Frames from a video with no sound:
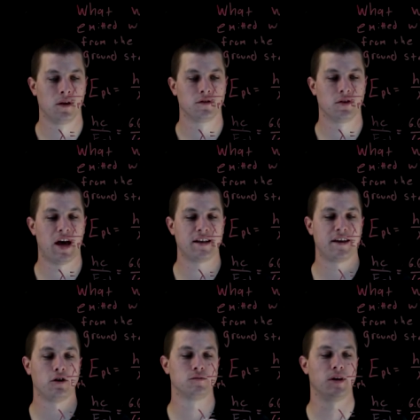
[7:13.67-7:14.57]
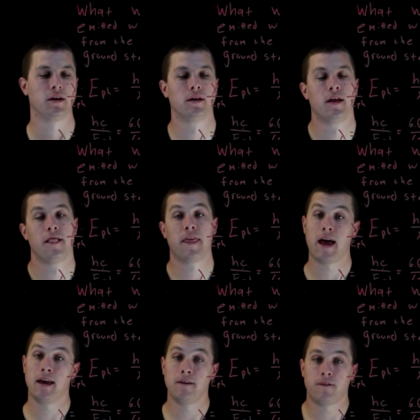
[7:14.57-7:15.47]
So that tells me
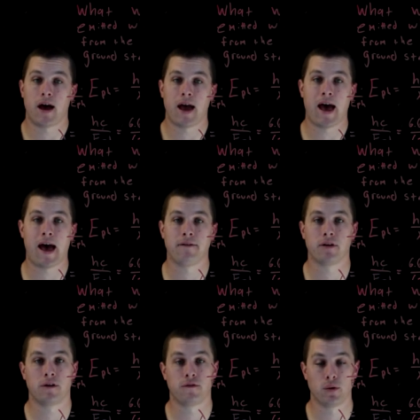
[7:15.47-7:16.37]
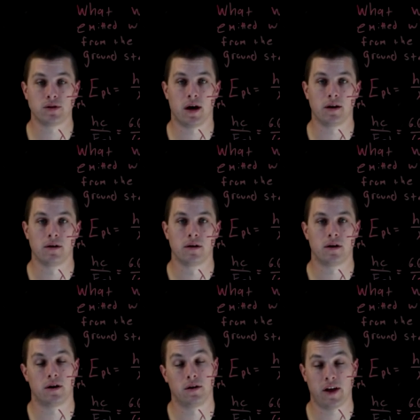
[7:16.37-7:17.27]
that if I have a photon
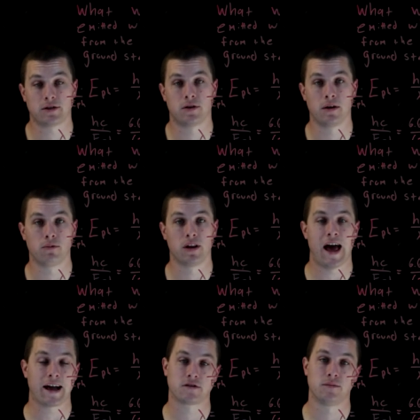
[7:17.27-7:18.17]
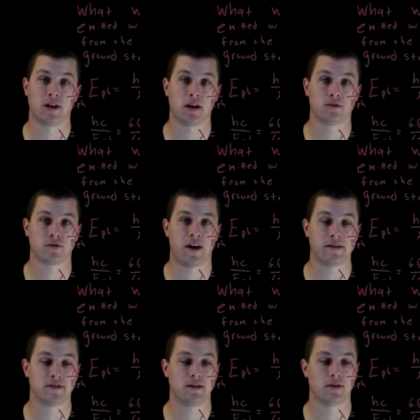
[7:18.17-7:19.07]
or an electron relax from the
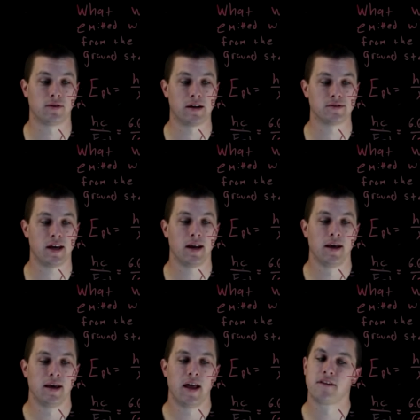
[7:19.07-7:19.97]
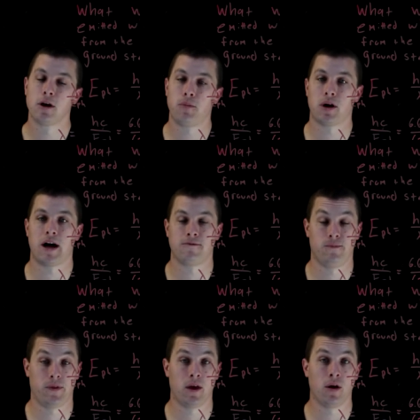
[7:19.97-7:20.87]
n=5 state to the ground state, it's going to put off
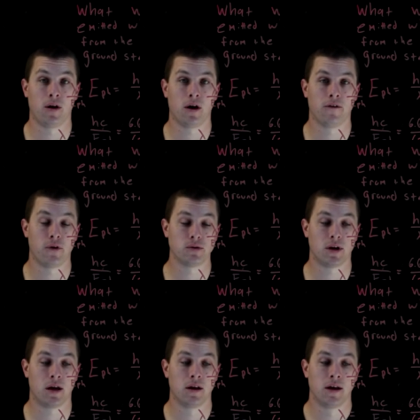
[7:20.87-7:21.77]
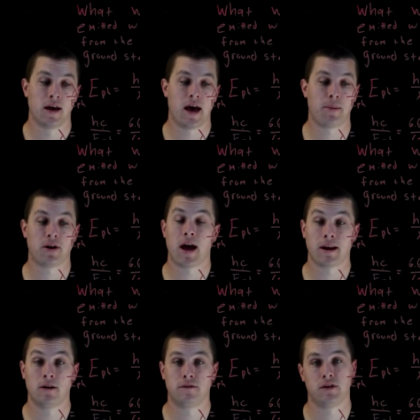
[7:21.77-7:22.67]
a photon at about
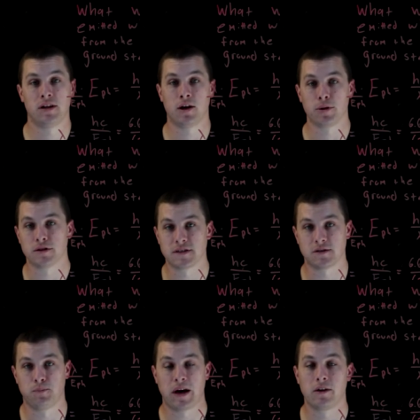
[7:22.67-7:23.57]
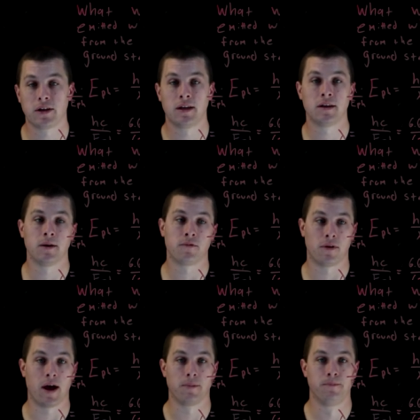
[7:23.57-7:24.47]
950 nanometers. That's barely in the
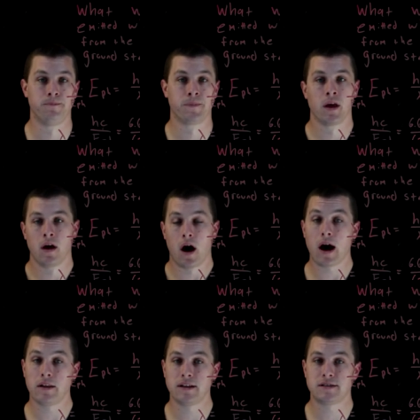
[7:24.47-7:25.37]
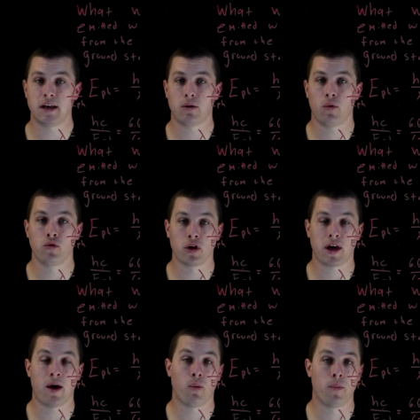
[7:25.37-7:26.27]
infrared. All right, let's take a look
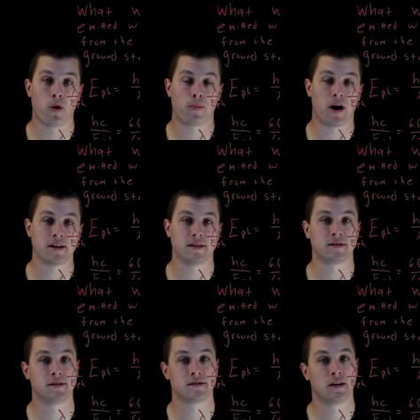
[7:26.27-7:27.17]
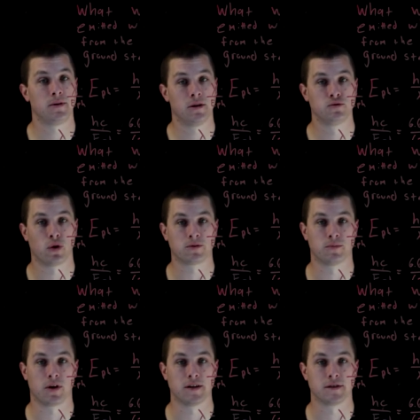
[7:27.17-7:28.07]
at one more process. This is going to be an
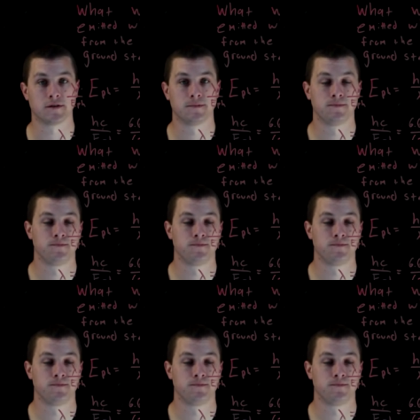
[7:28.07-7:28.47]
absorption process.